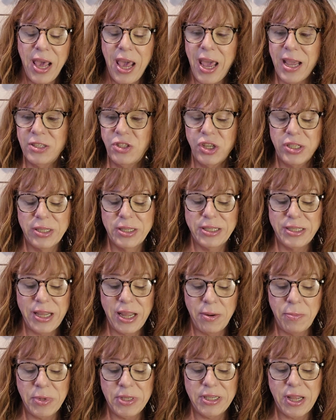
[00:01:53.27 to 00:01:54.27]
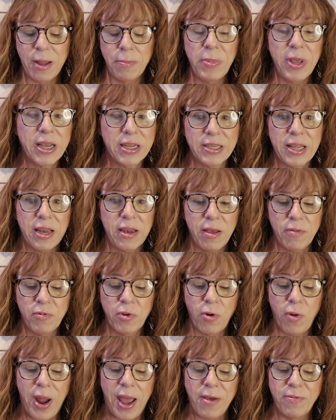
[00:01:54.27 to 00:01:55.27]
and just set them aside because I love
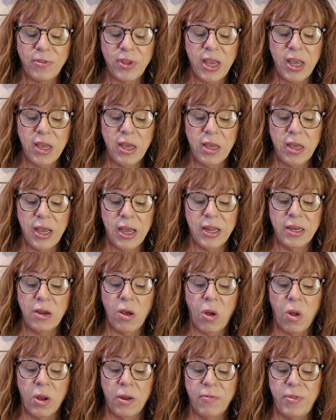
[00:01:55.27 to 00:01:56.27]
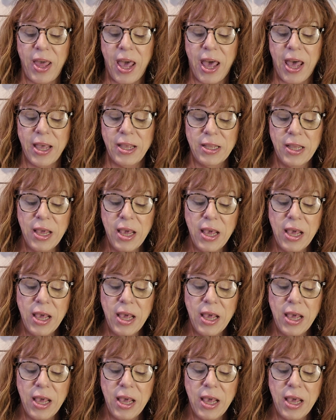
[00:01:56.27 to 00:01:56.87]
crafting and all of that.